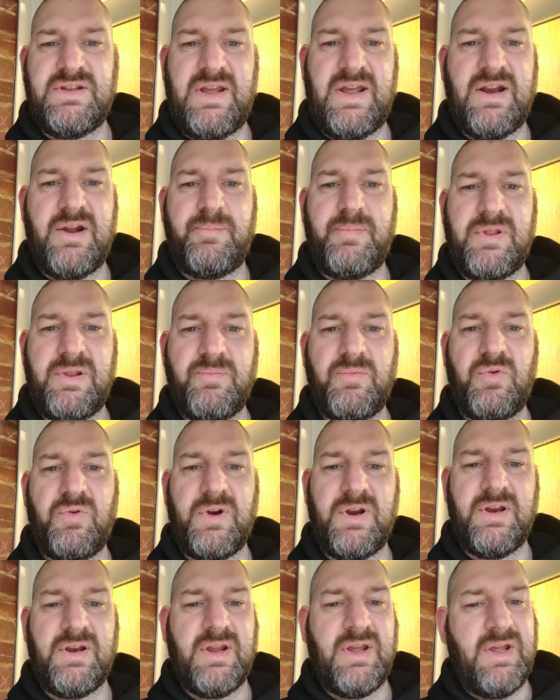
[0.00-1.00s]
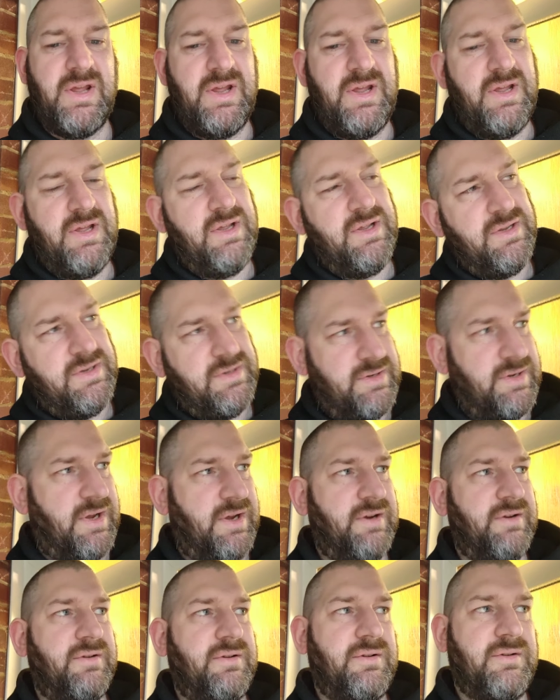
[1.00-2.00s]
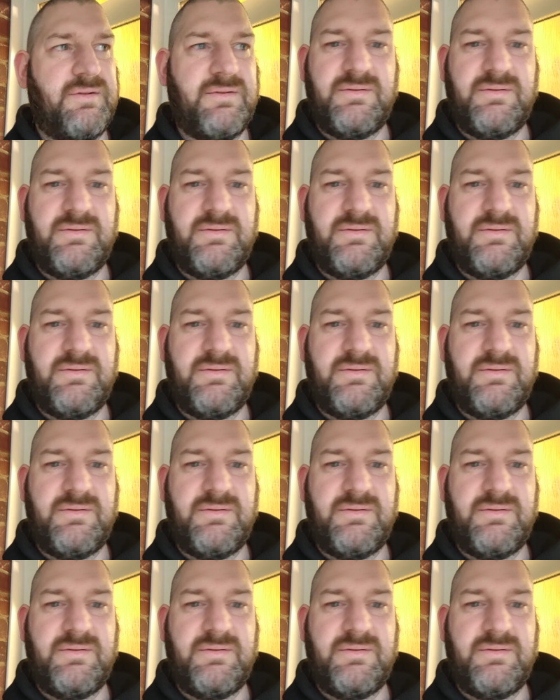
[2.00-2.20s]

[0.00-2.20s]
to get up in the morning. So,